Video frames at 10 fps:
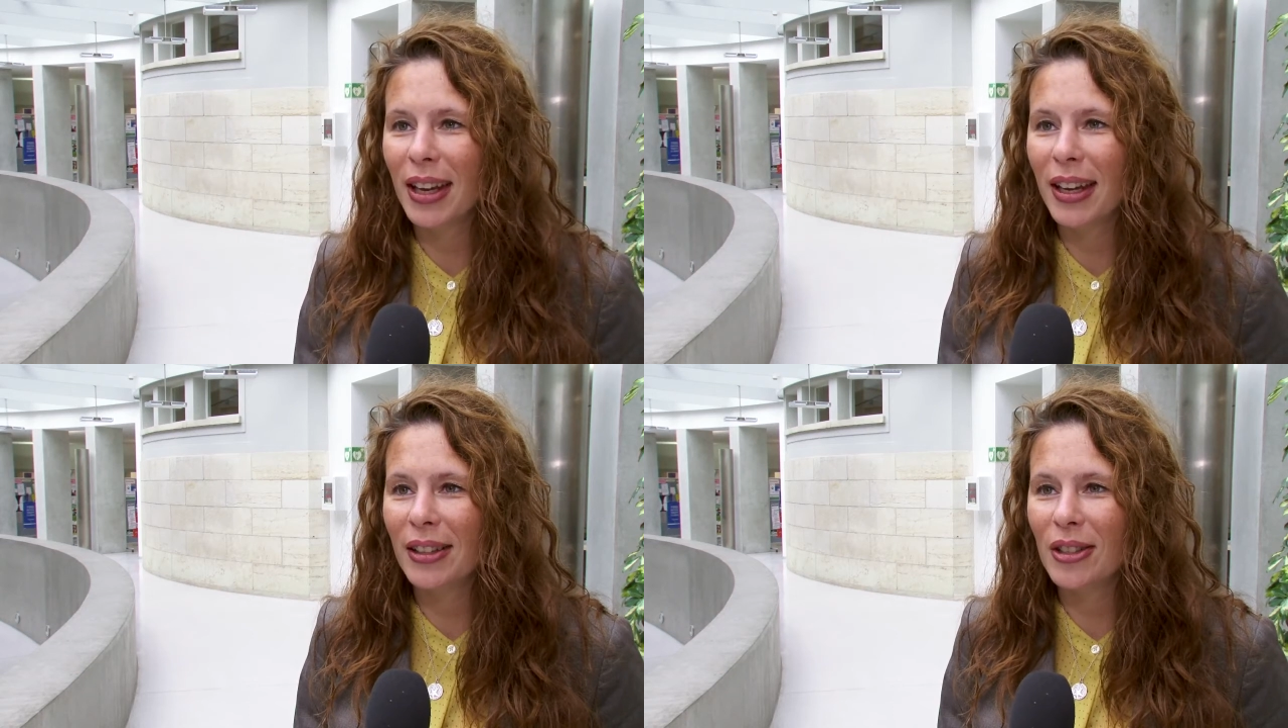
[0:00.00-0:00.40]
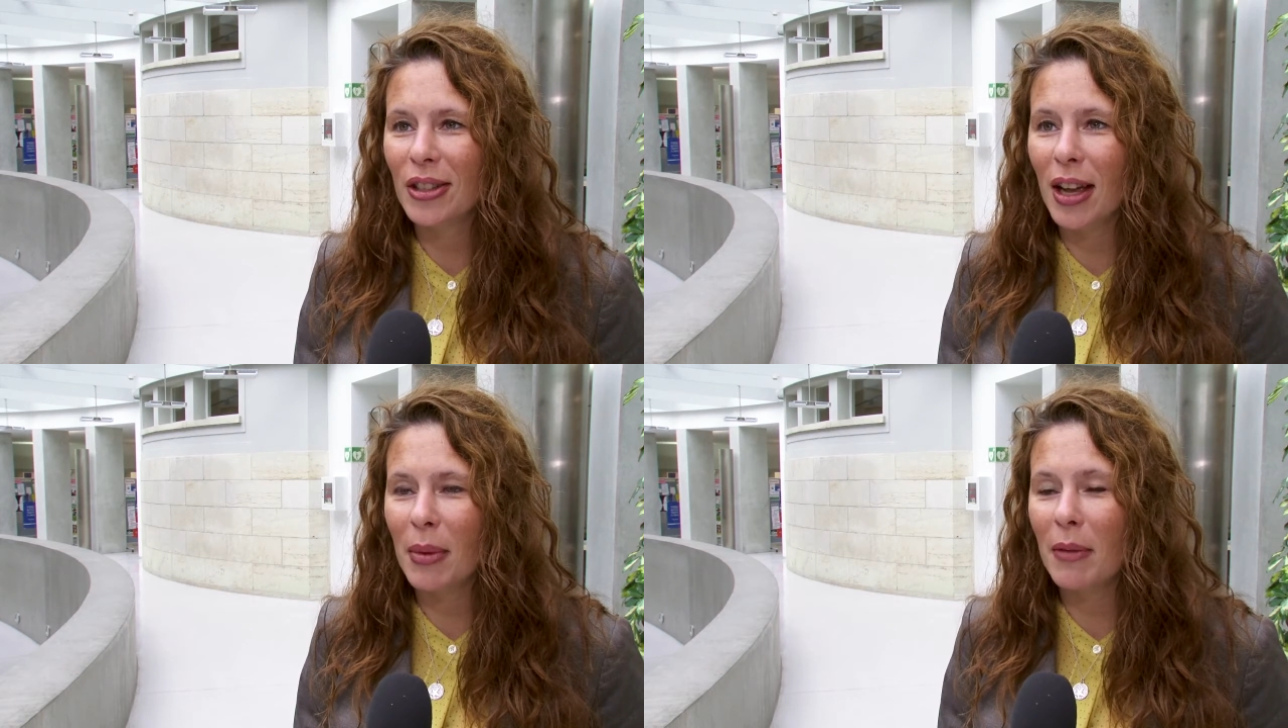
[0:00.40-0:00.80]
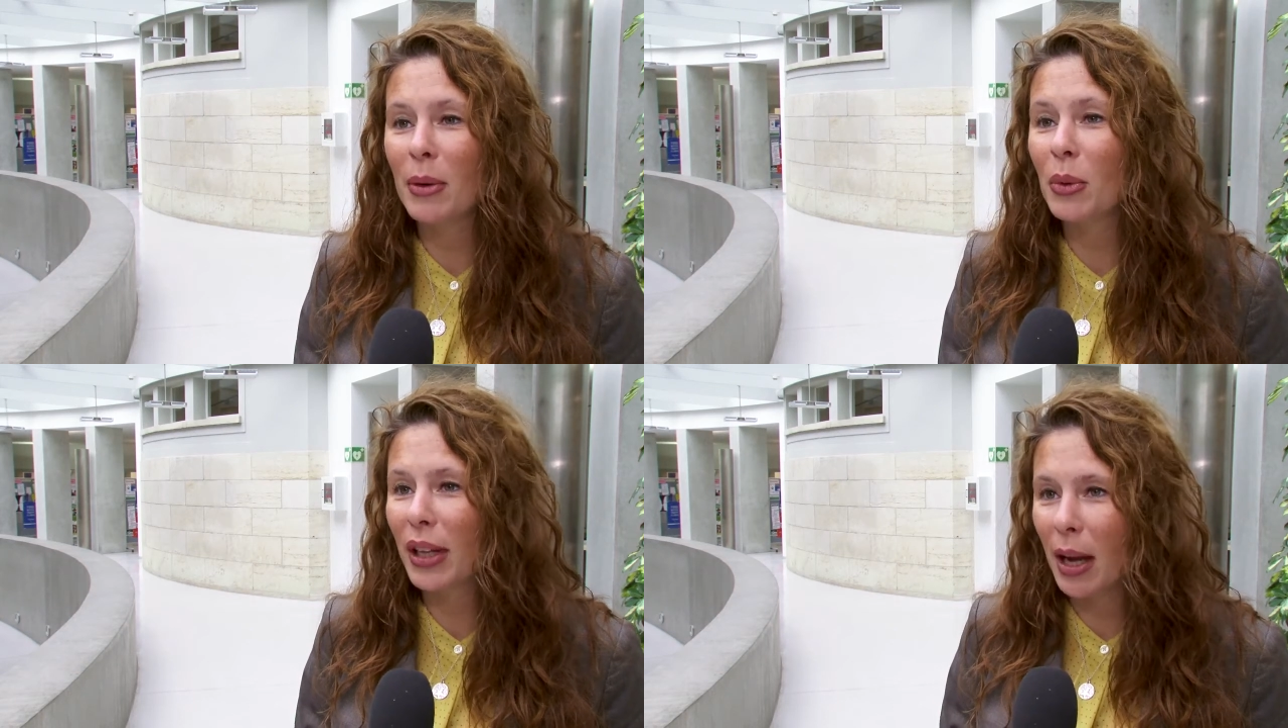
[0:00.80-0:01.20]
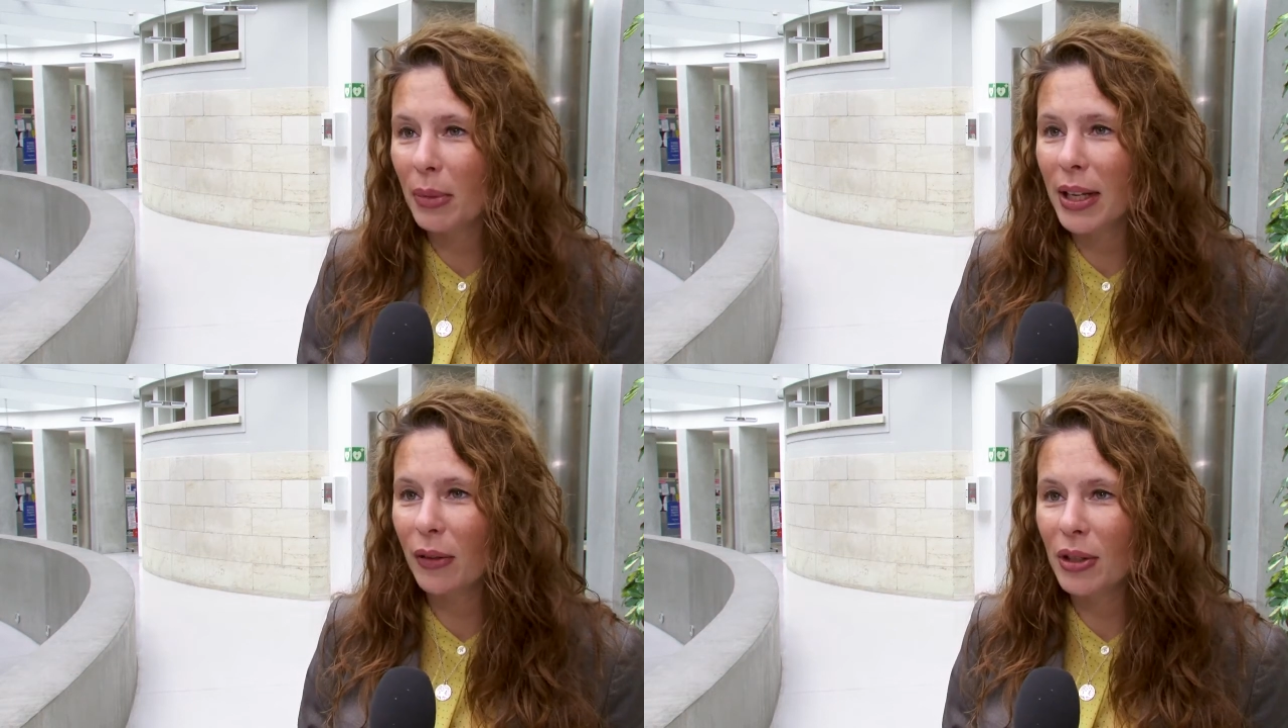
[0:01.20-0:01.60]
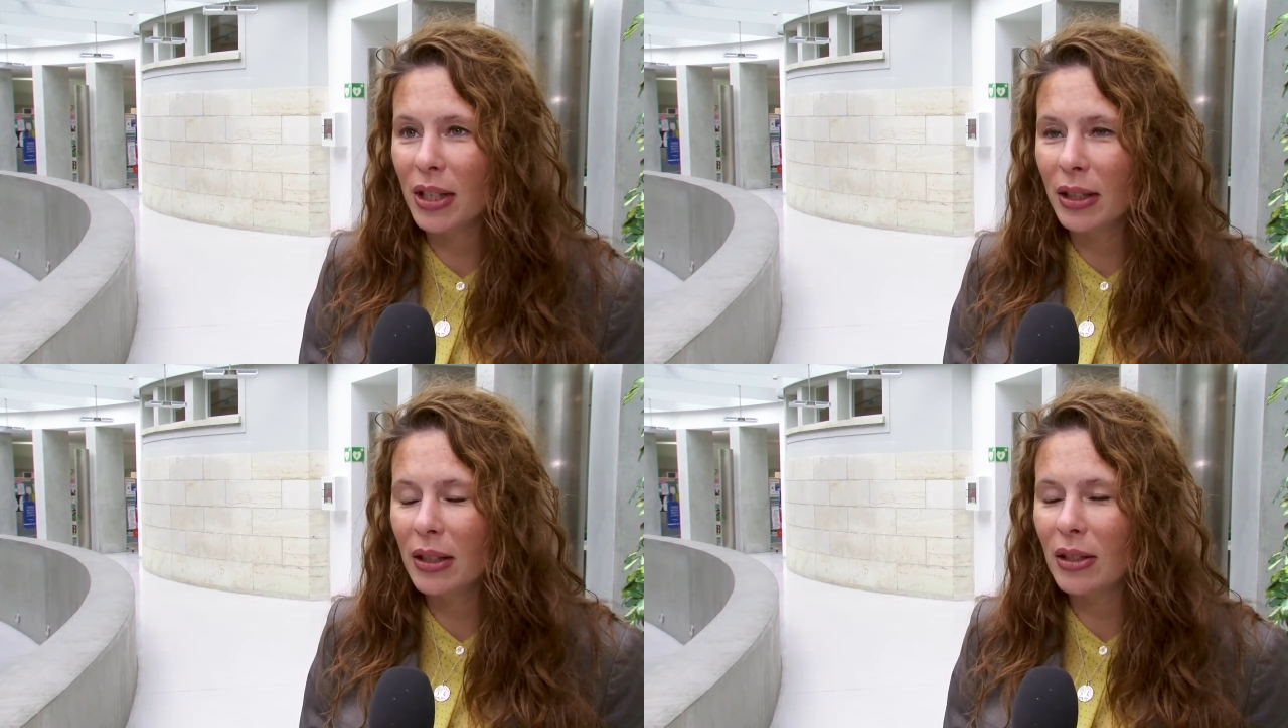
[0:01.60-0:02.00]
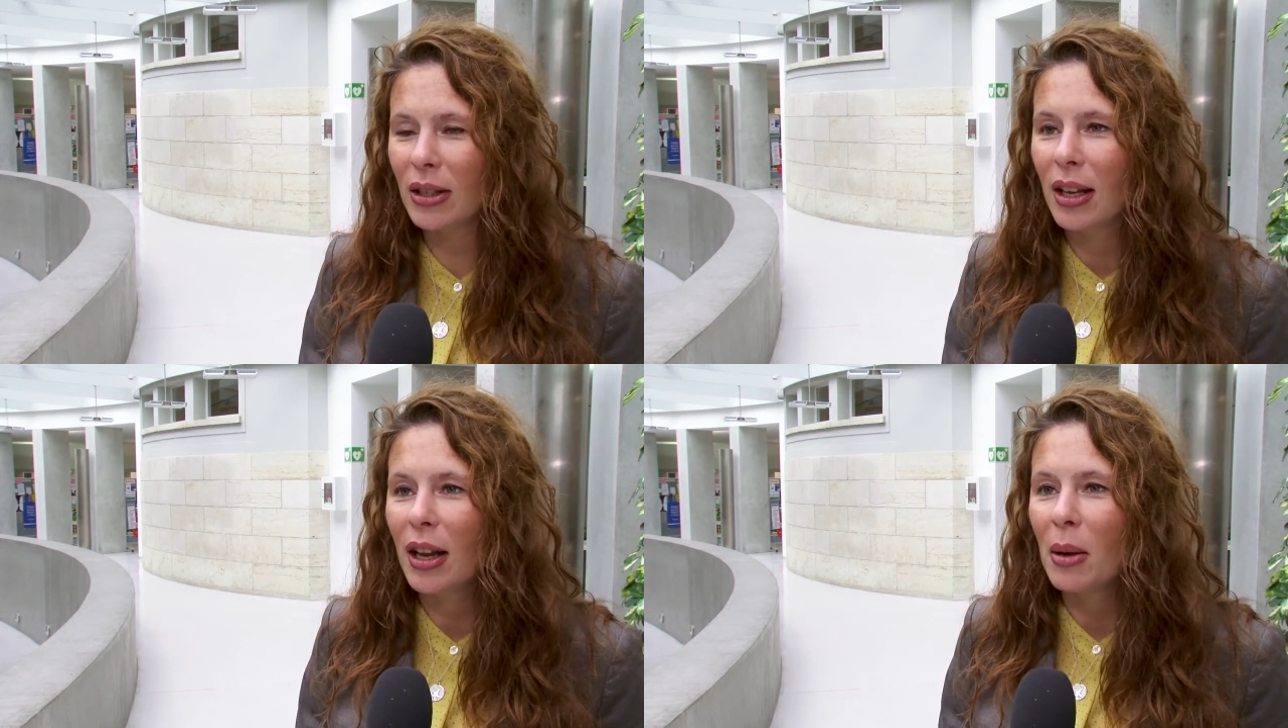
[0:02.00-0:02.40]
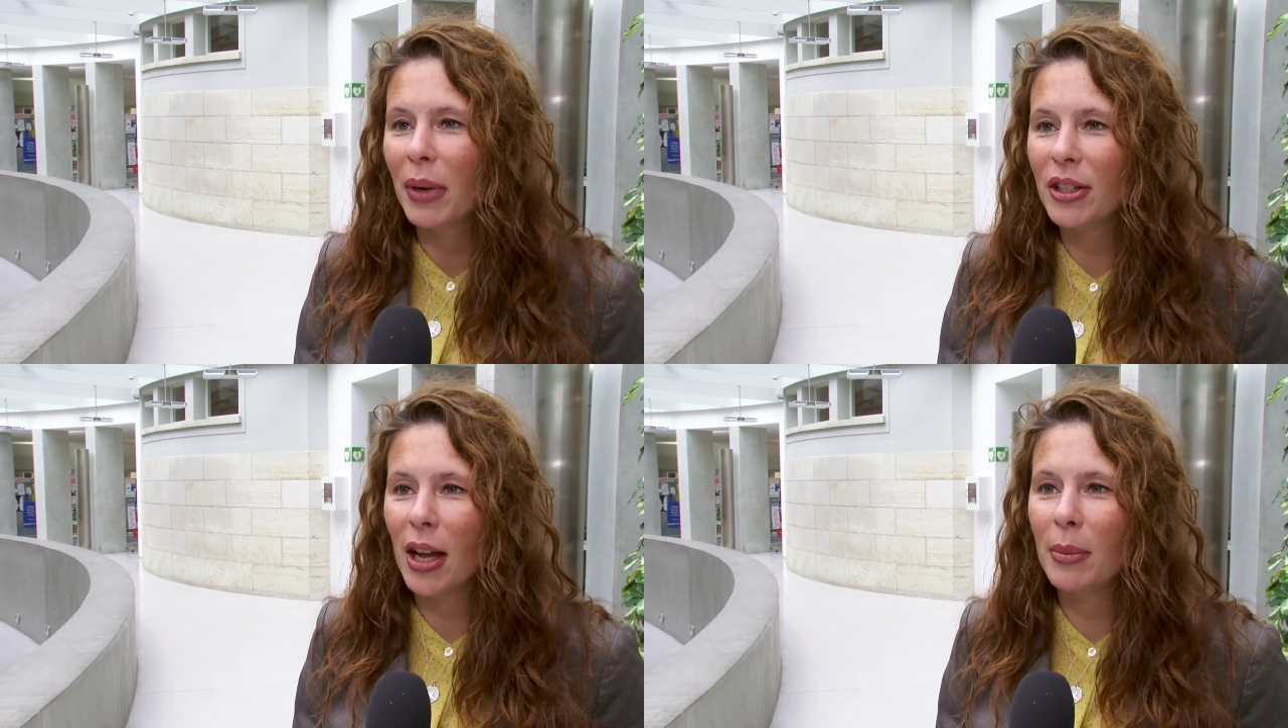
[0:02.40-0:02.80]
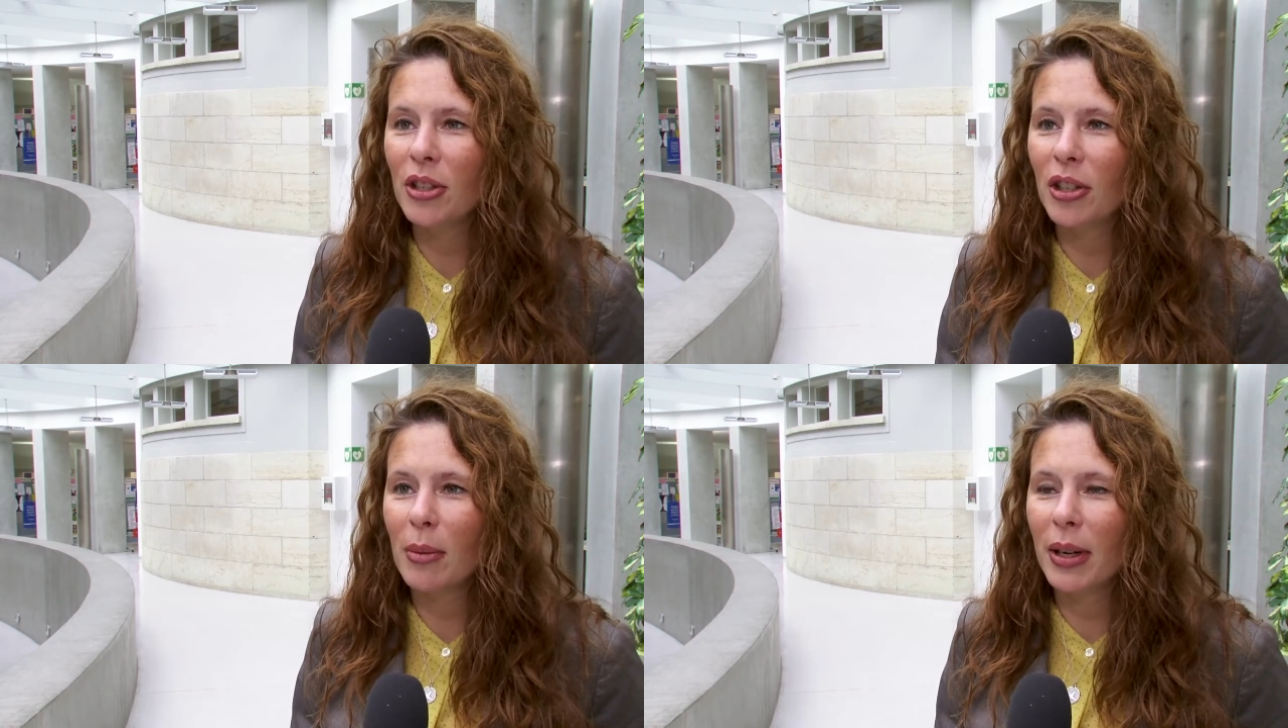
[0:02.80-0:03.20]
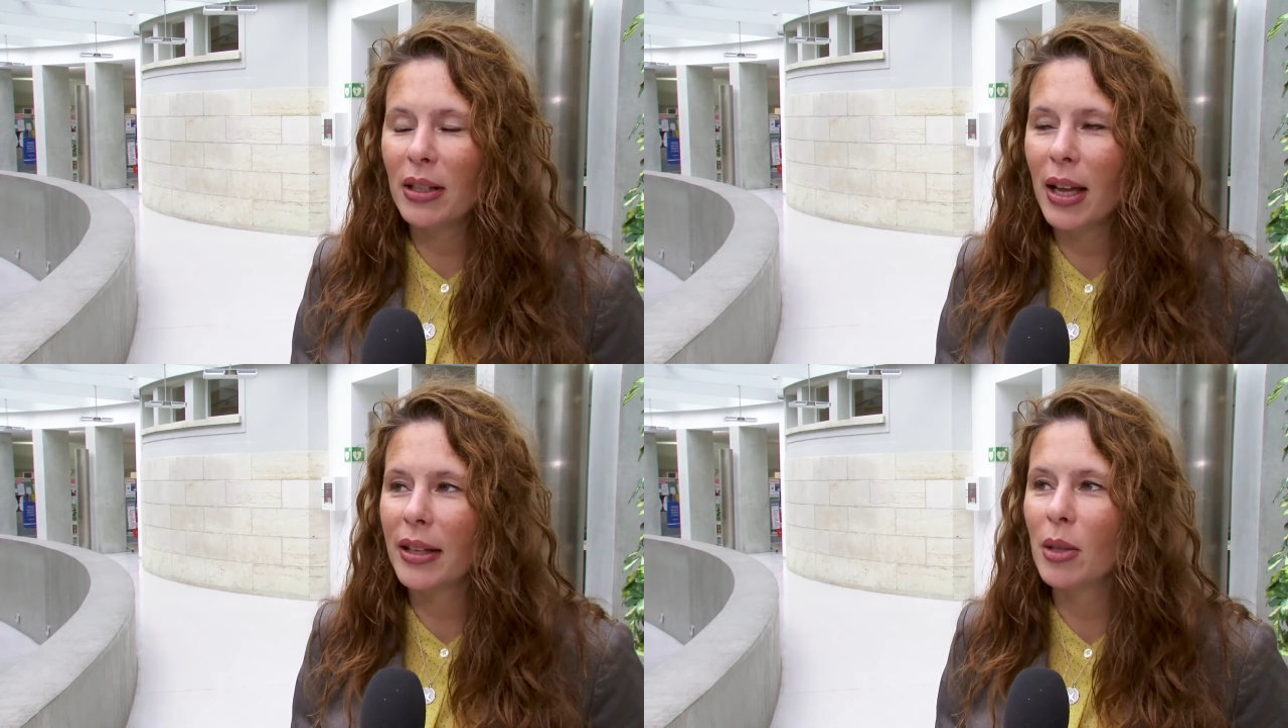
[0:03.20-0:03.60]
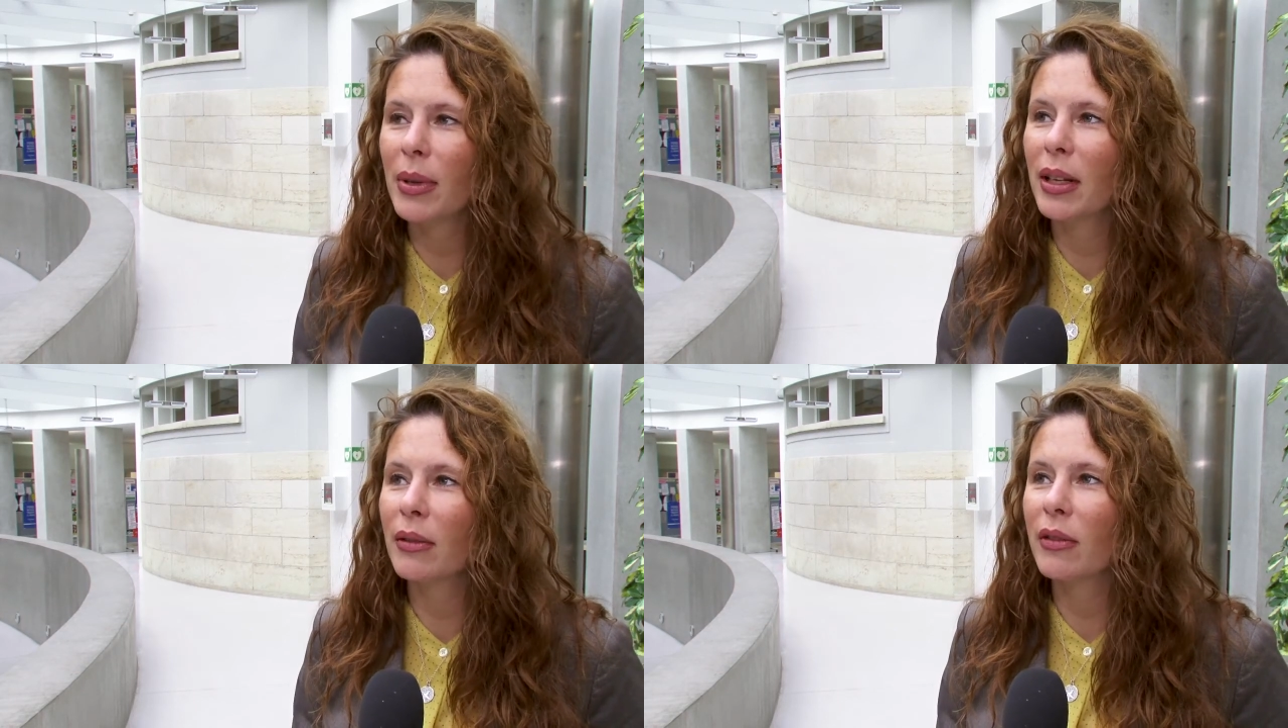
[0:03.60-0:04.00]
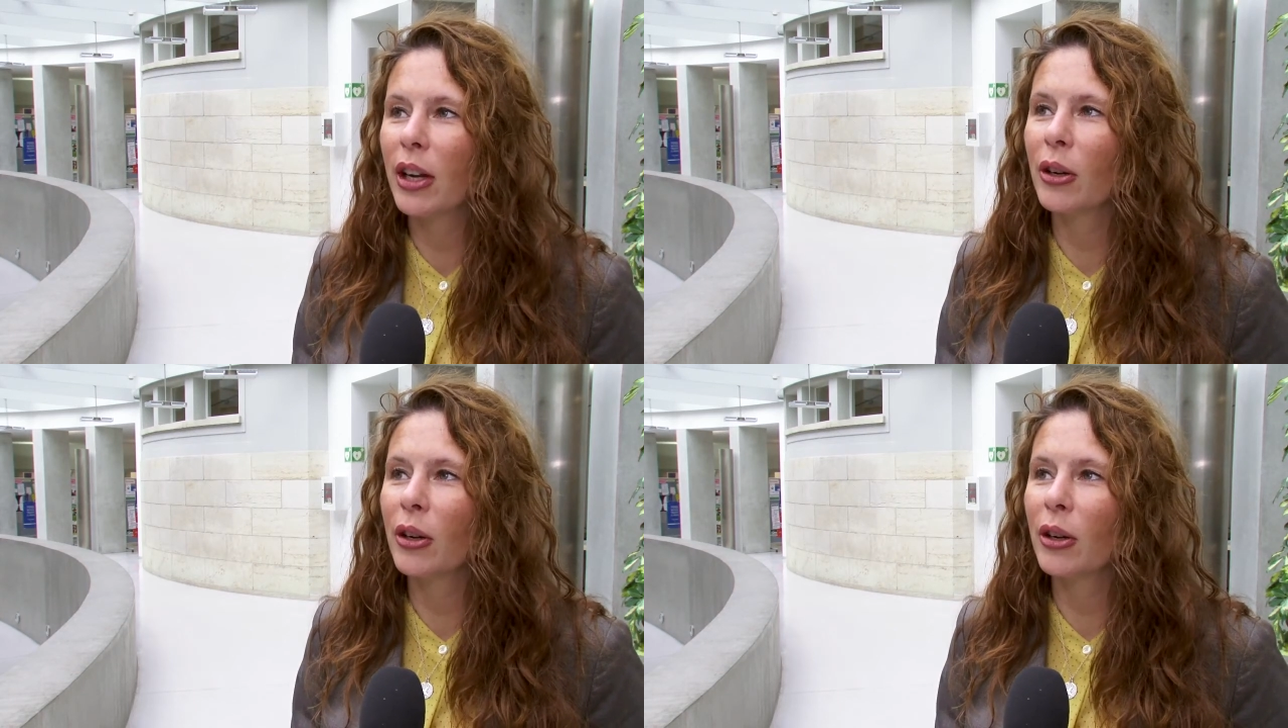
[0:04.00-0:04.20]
and have been with the company ever since. My time at Starbucks has been